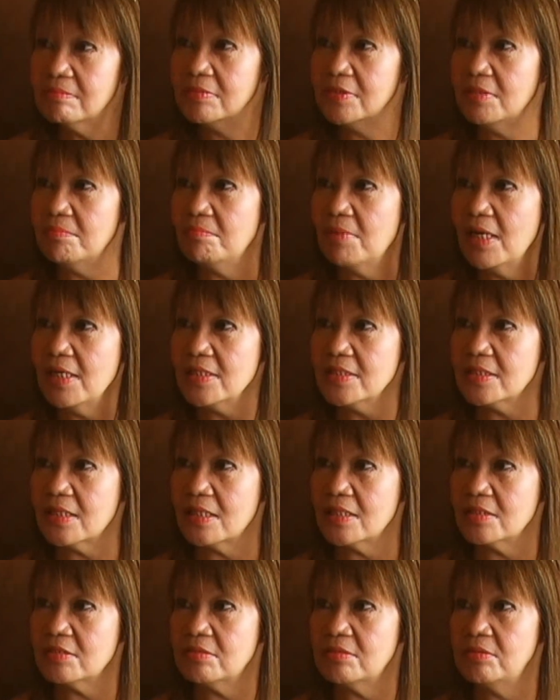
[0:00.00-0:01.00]
demands
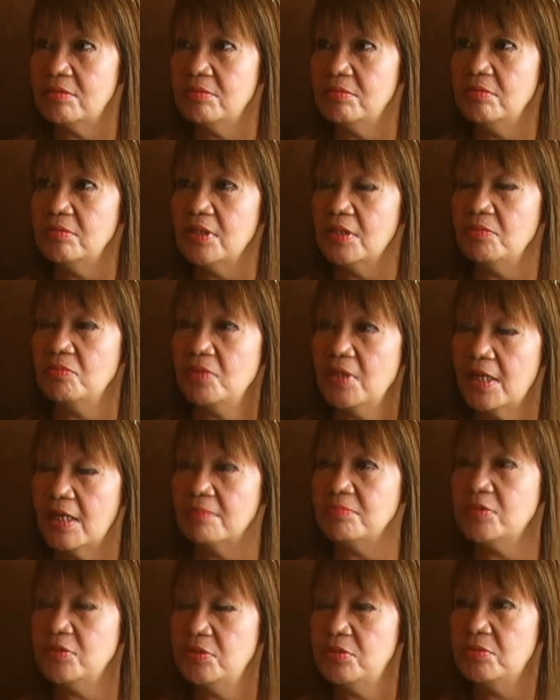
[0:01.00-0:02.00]
us to do, and we
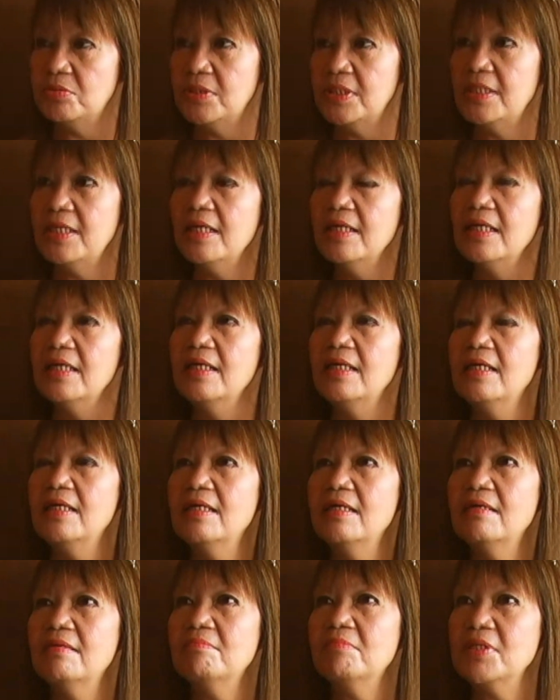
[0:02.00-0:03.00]
have to do it.
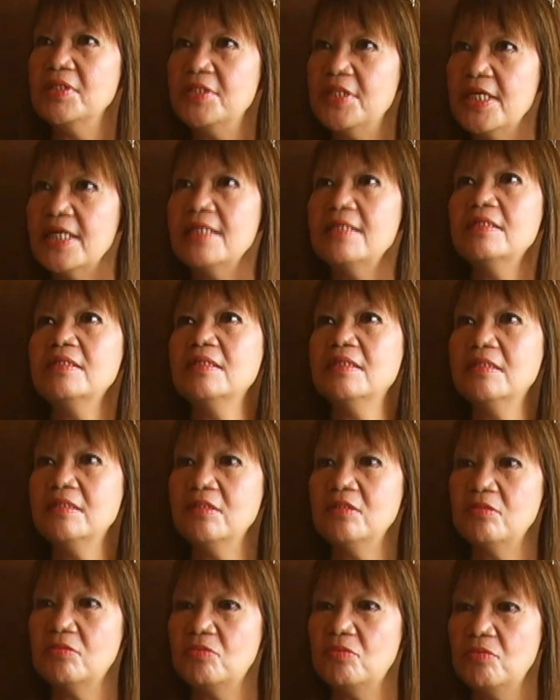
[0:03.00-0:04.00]
But then
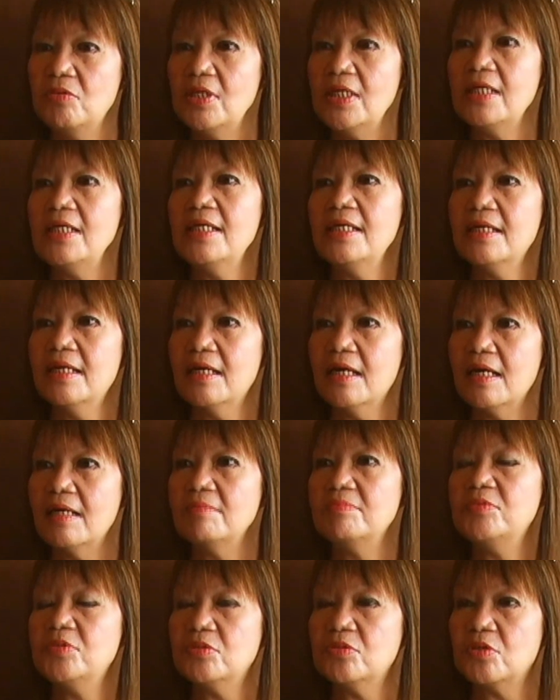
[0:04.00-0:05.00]
you really
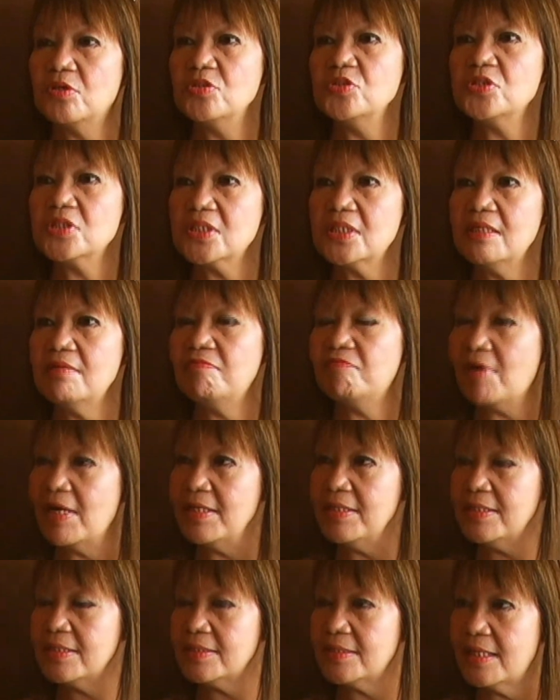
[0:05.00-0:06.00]
have to consciously
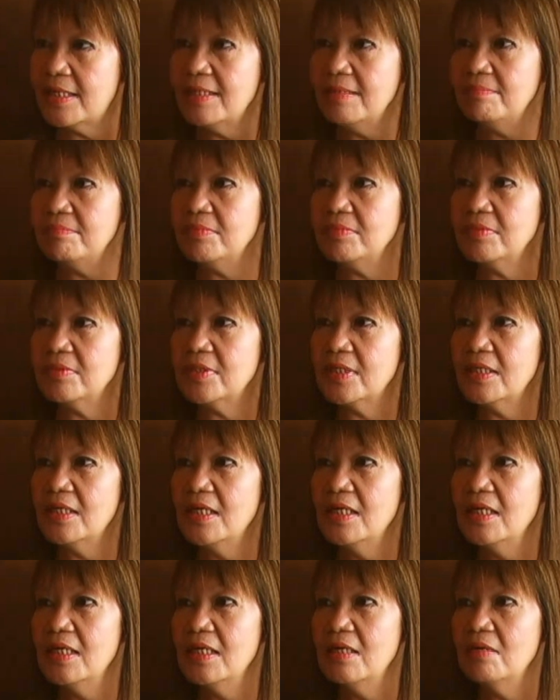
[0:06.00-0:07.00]
find the time, okay?
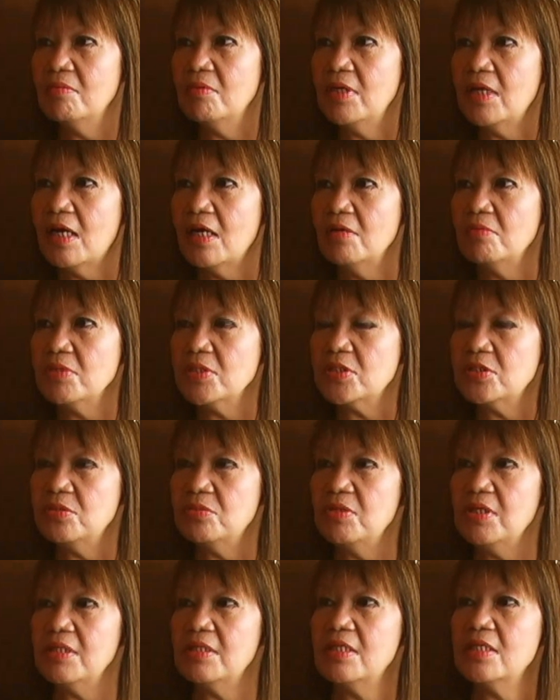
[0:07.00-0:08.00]
When I was
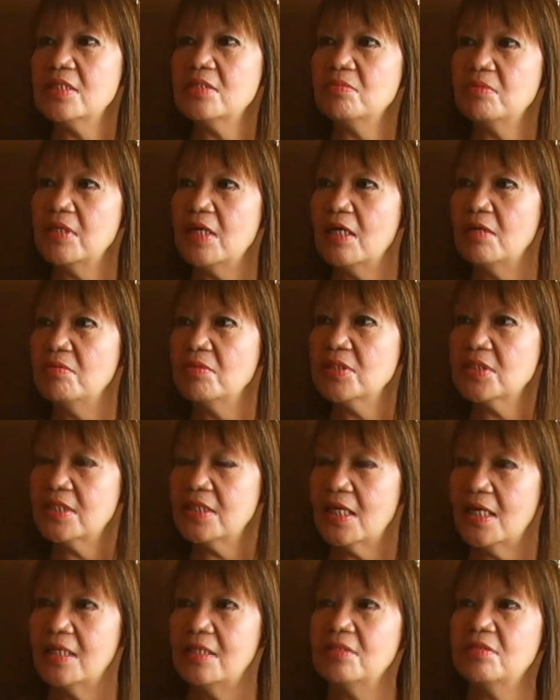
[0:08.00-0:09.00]
doing this, when I was an
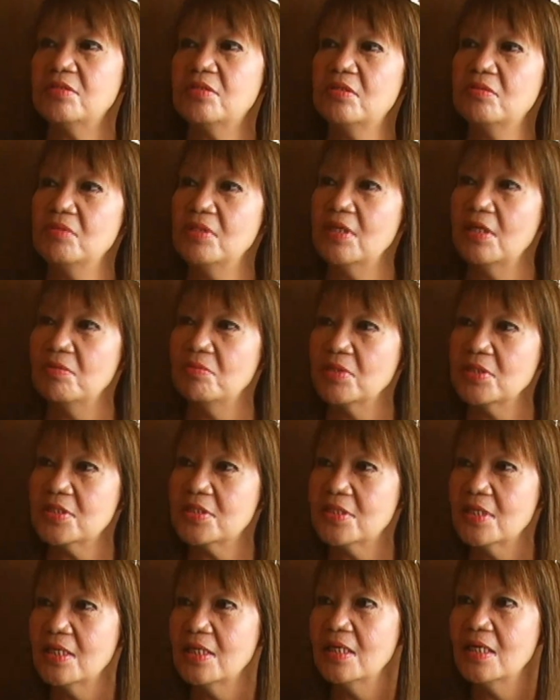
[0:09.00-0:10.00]
editor, and
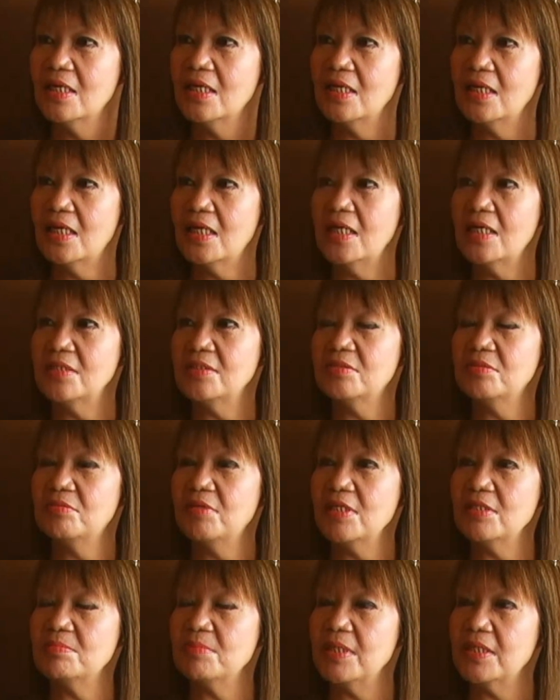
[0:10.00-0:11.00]
I had to
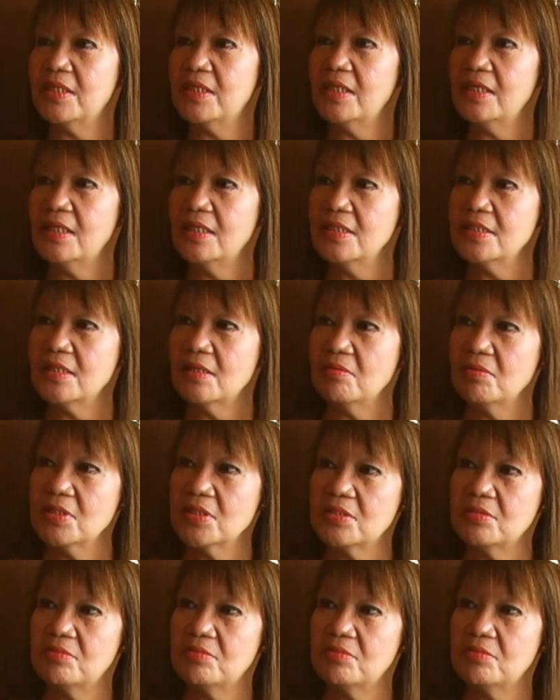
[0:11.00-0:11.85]
raise my kids, I was